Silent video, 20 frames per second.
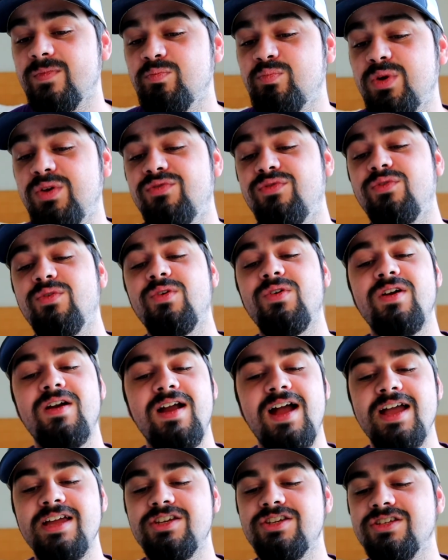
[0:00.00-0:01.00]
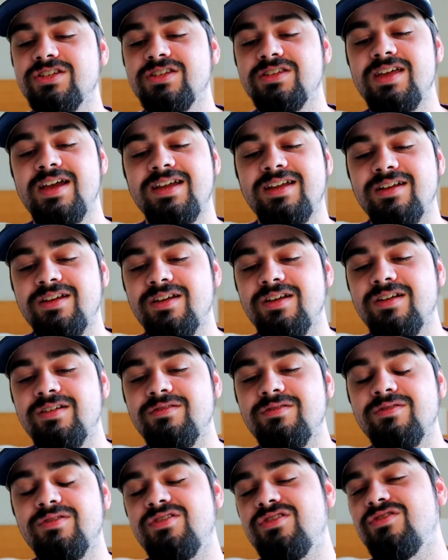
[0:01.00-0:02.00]
before I just like
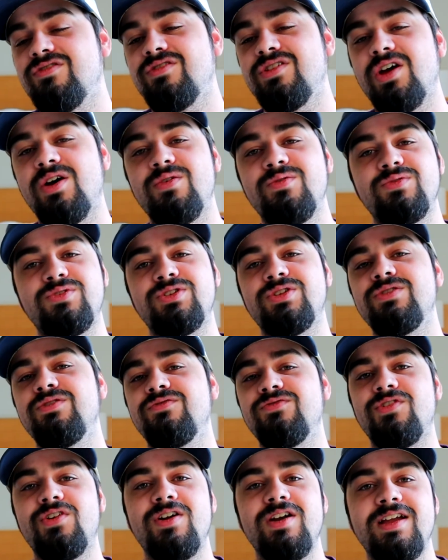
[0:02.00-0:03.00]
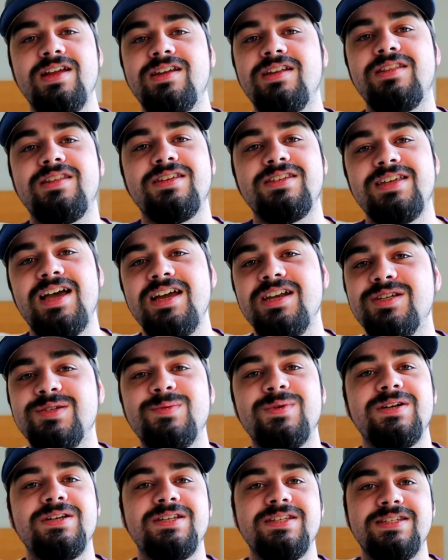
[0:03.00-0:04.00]
go too far into this. I
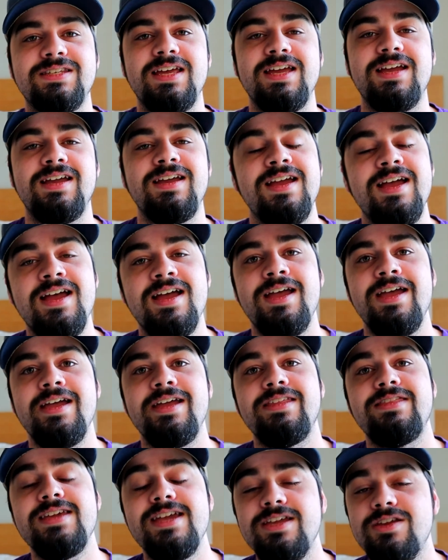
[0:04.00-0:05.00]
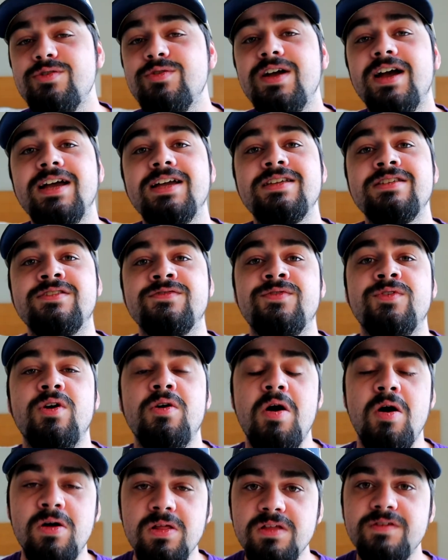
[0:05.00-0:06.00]
just wanted to say thank you guys
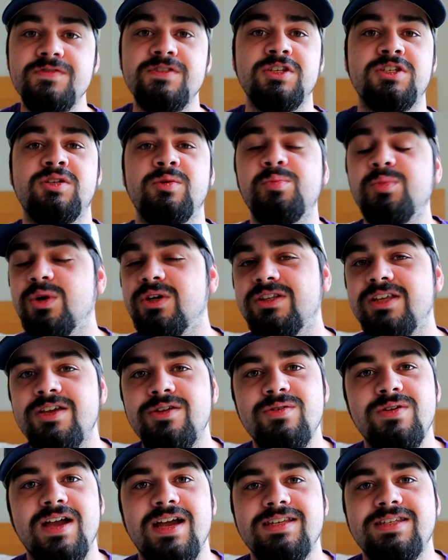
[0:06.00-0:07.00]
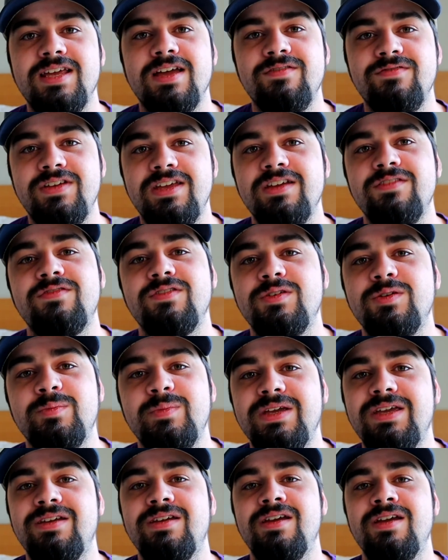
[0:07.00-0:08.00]
for all of the support that you guys have given to
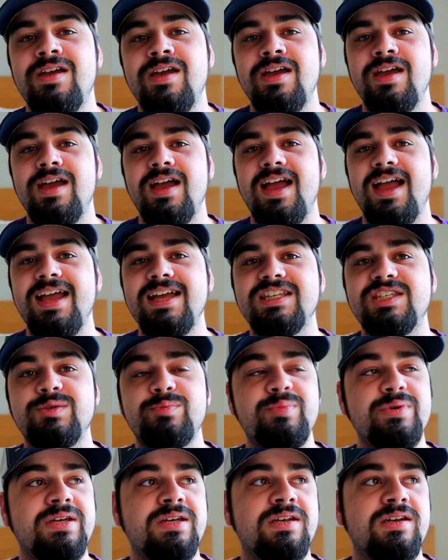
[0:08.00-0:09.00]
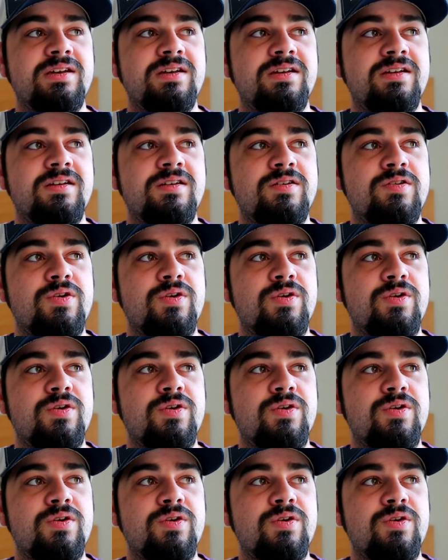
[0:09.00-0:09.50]
me. It's been